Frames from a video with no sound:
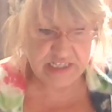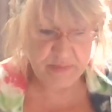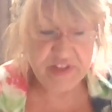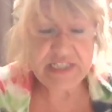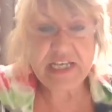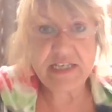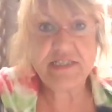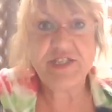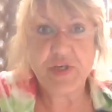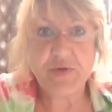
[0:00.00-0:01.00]
of this has
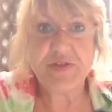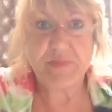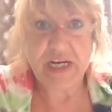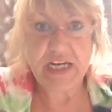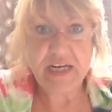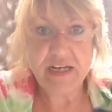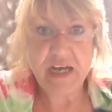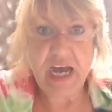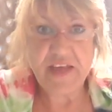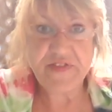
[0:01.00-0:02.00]
to do with money.
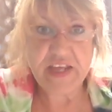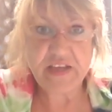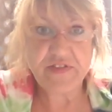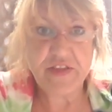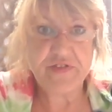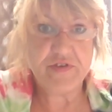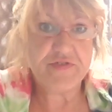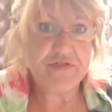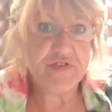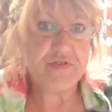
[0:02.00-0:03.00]
I think that
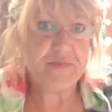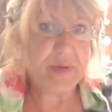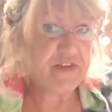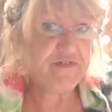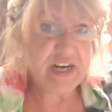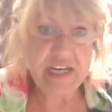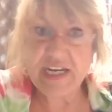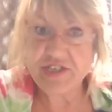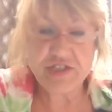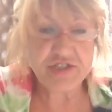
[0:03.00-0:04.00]
there's big
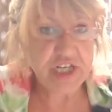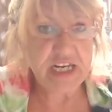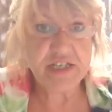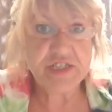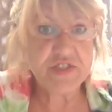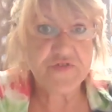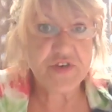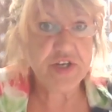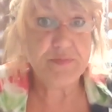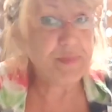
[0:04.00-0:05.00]
financial changes for
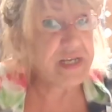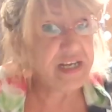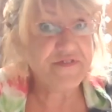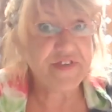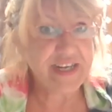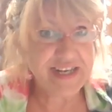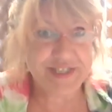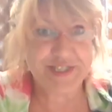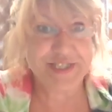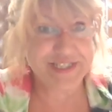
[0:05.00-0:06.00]
you, big
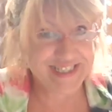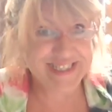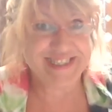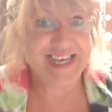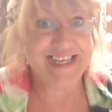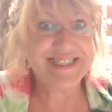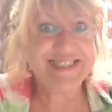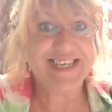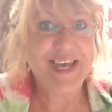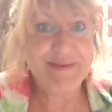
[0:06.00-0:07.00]
financial
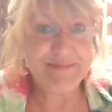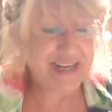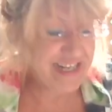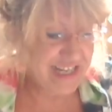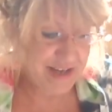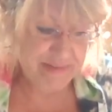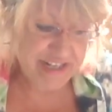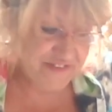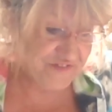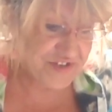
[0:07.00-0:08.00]
success, money coming
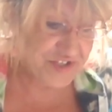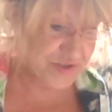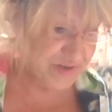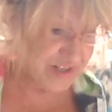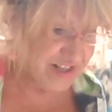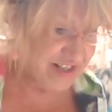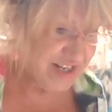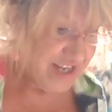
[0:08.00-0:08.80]
in for sure.